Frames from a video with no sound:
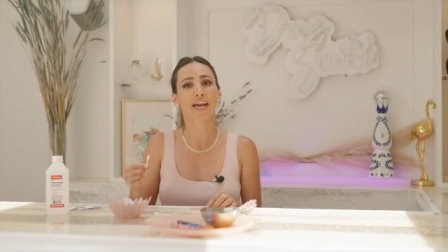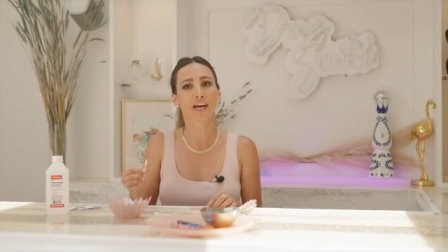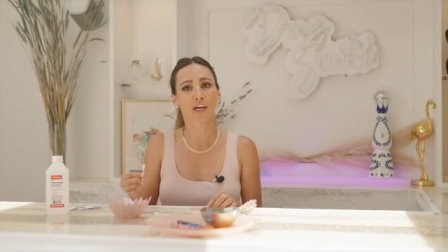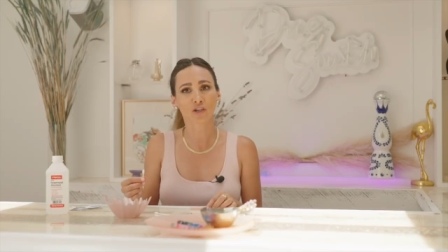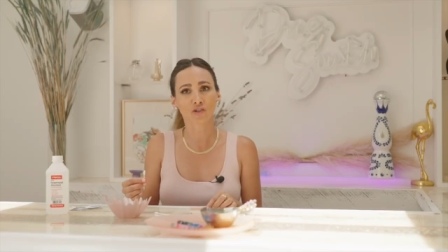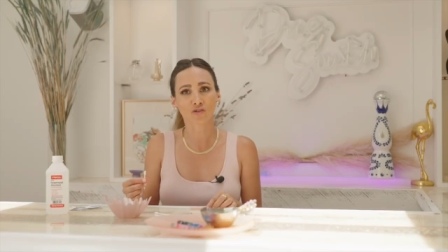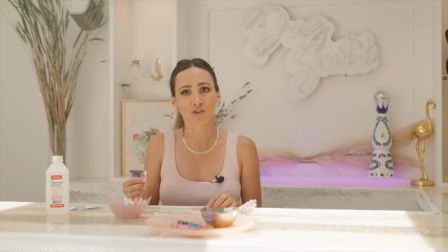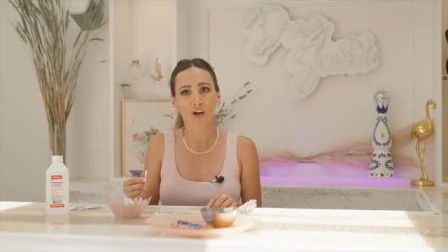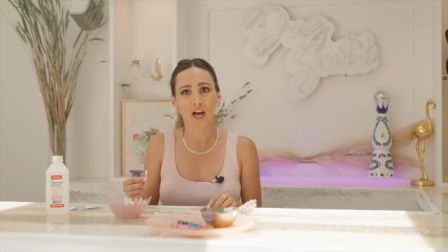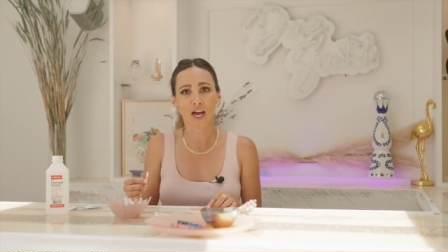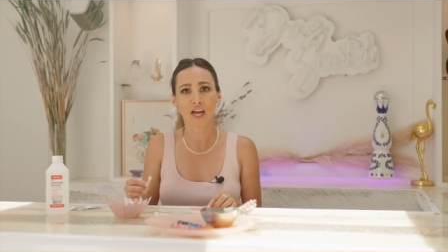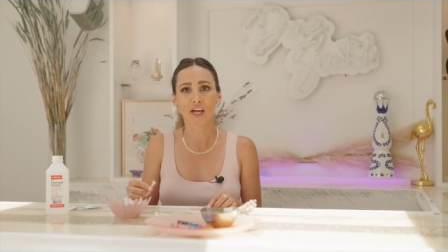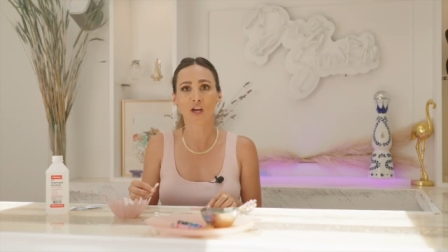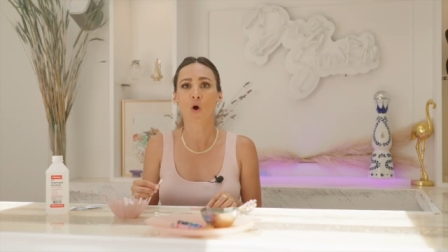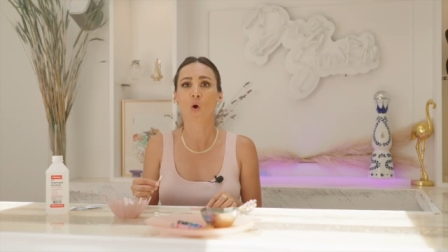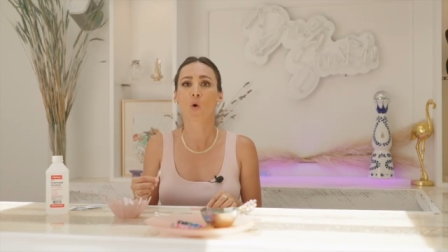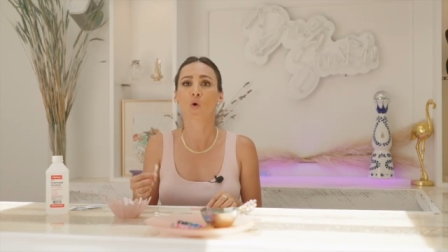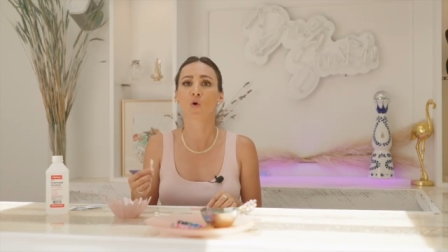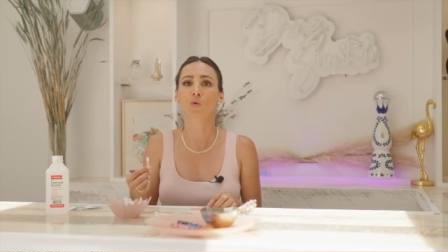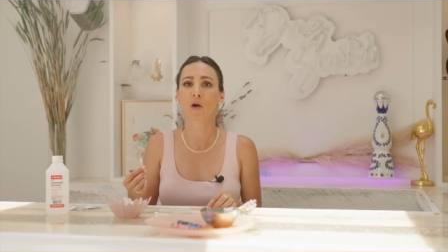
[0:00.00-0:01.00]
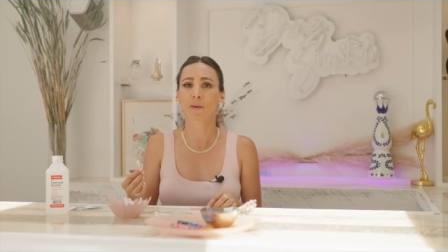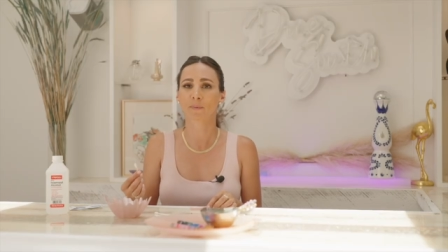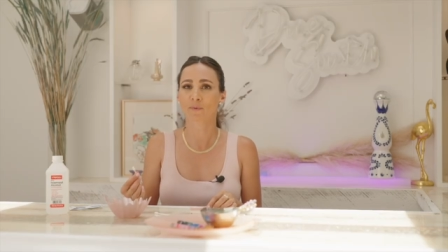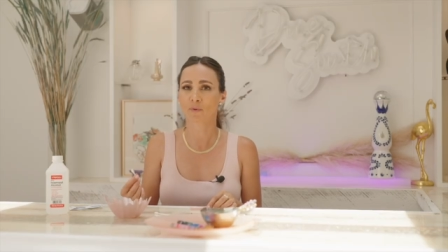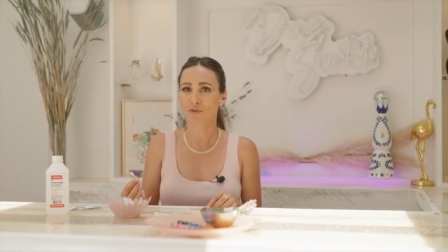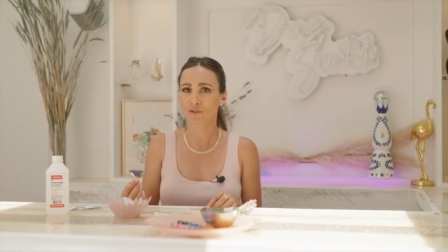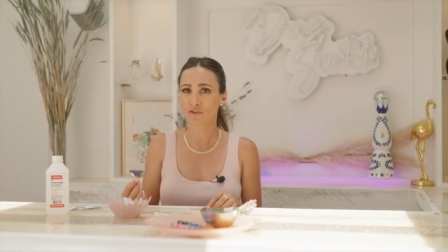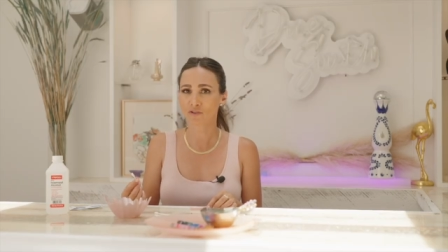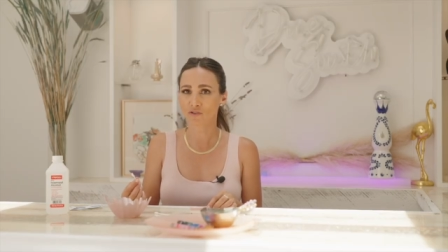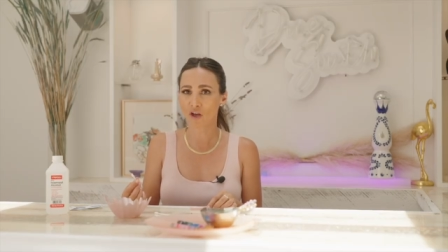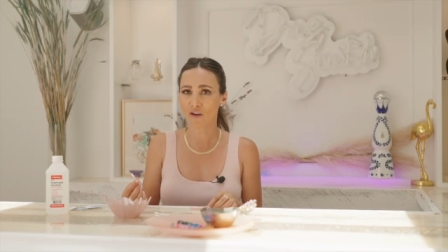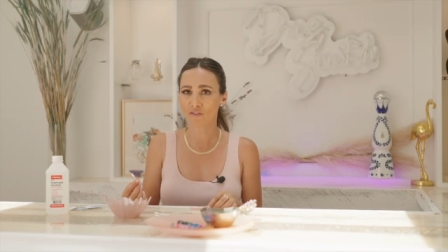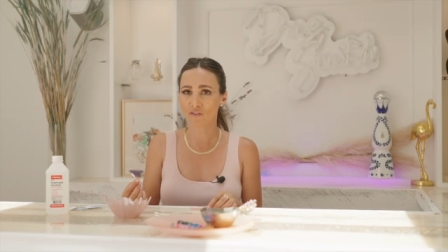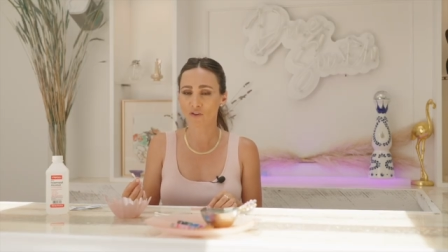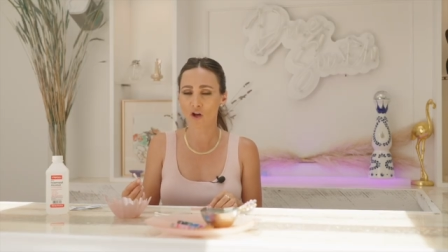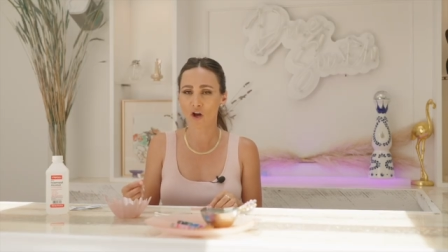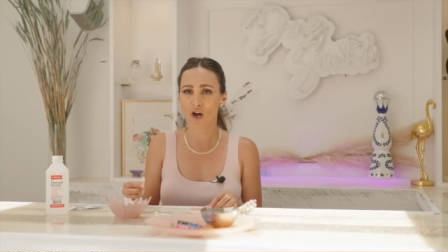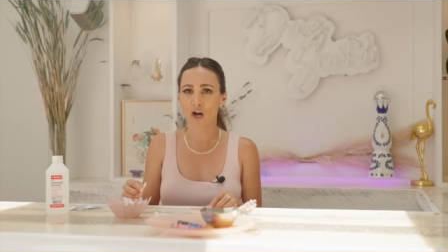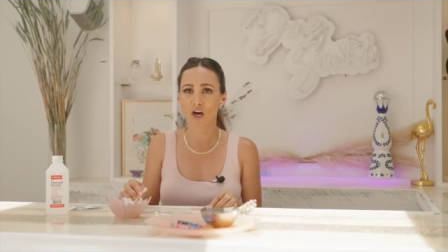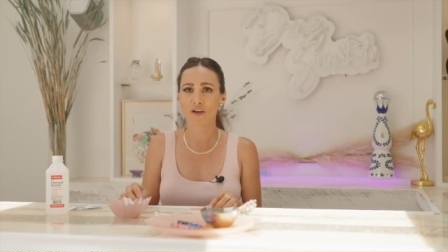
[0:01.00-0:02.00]
air dry or wipe it with a soft
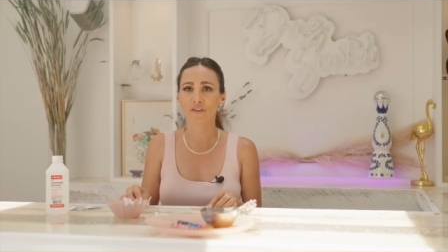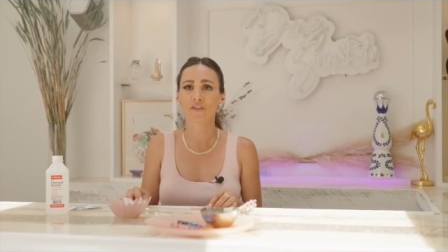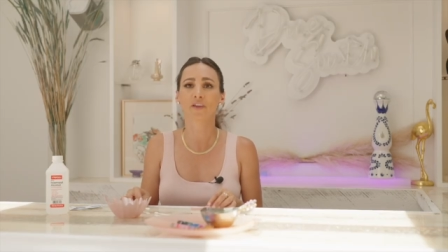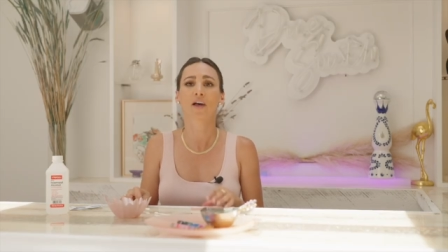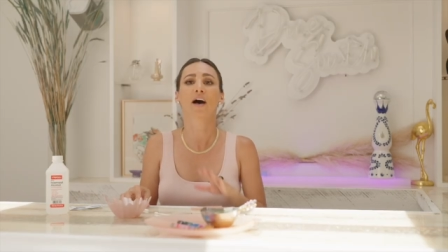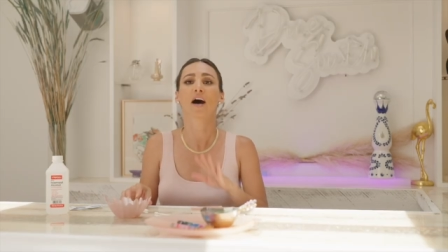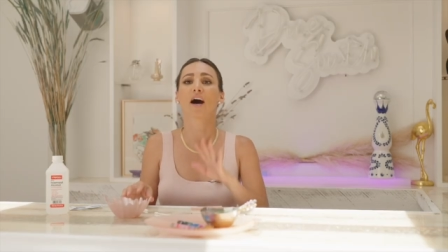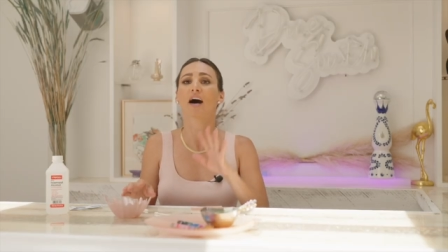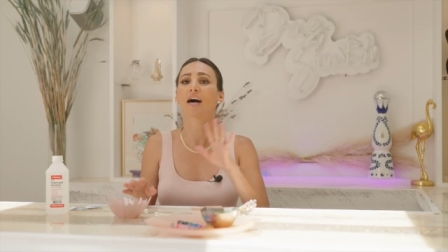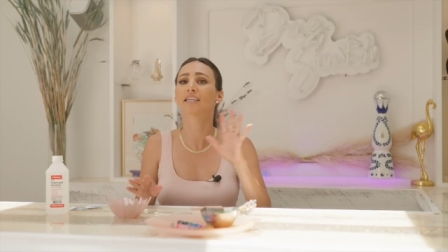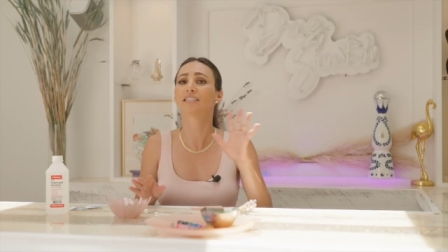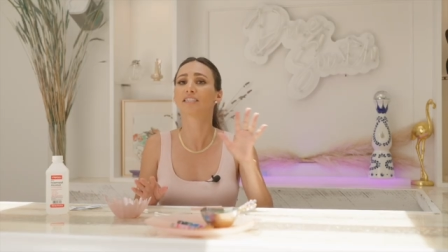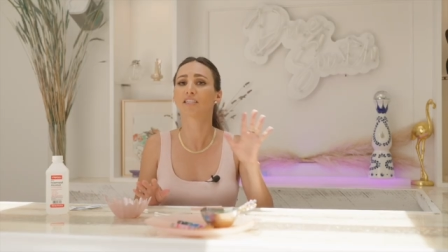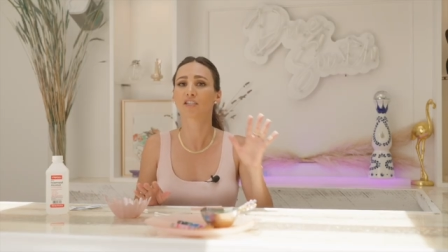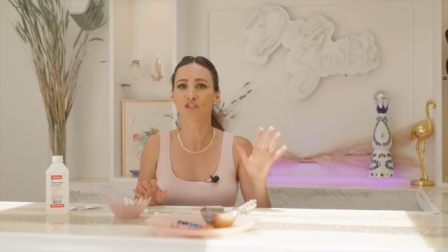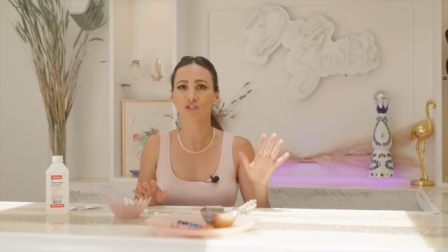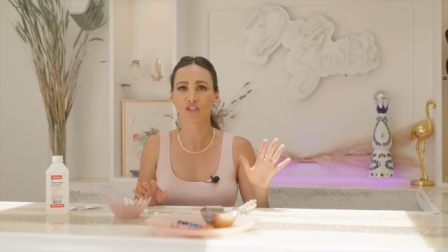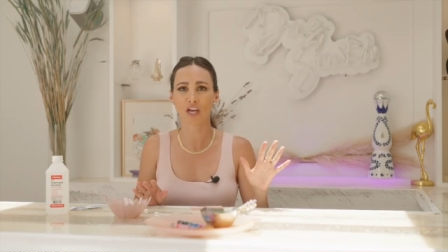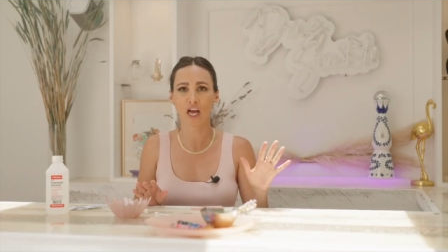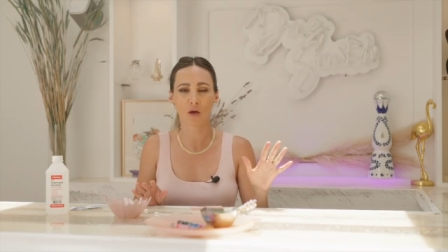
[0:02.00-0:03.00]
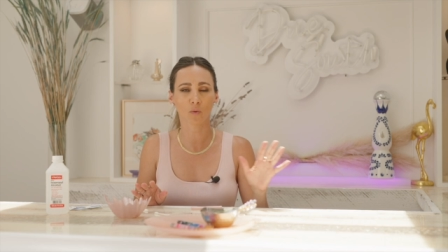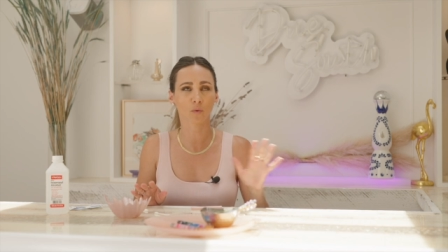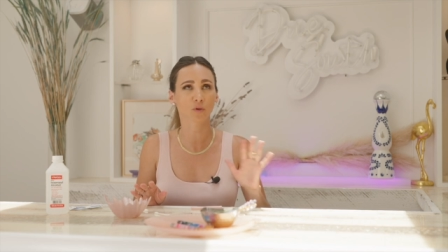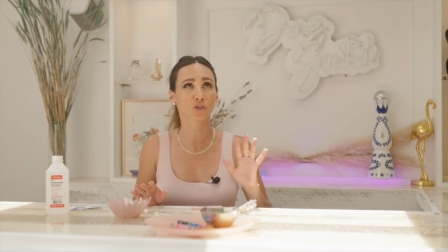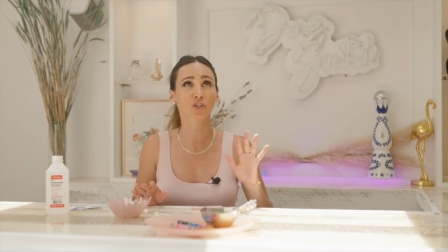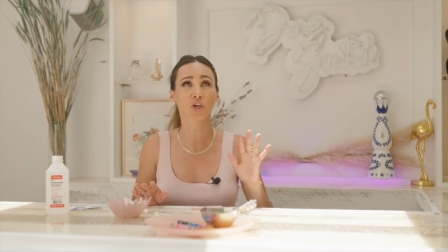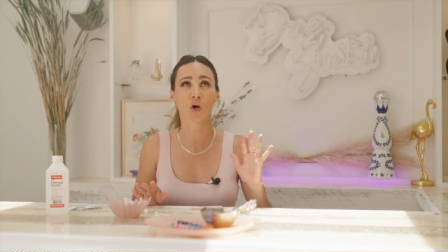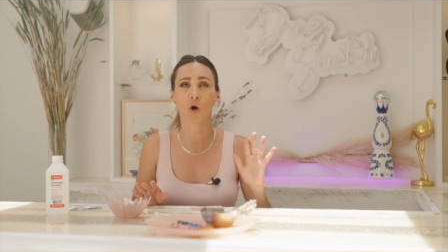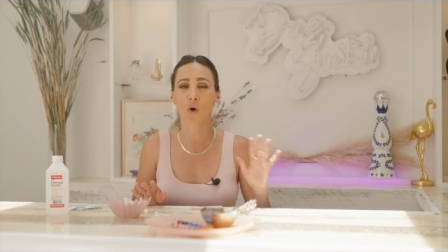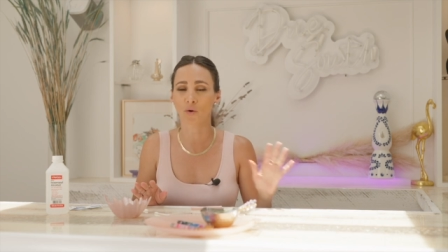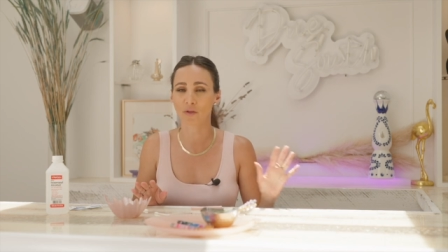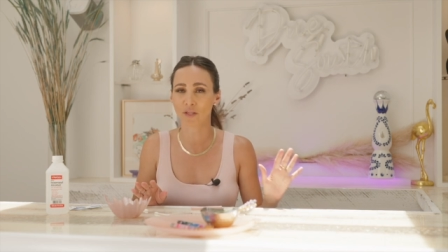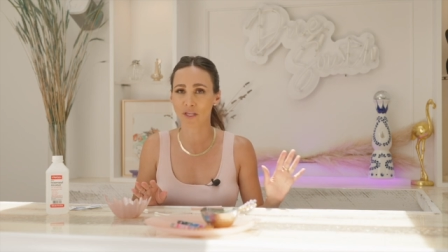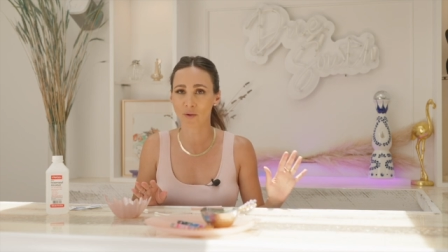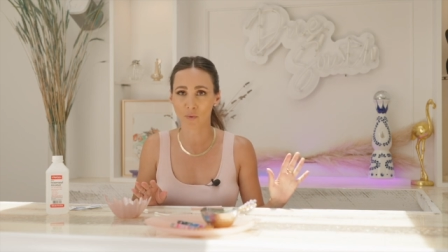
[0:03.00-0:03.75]
cloth. A dish towel will totally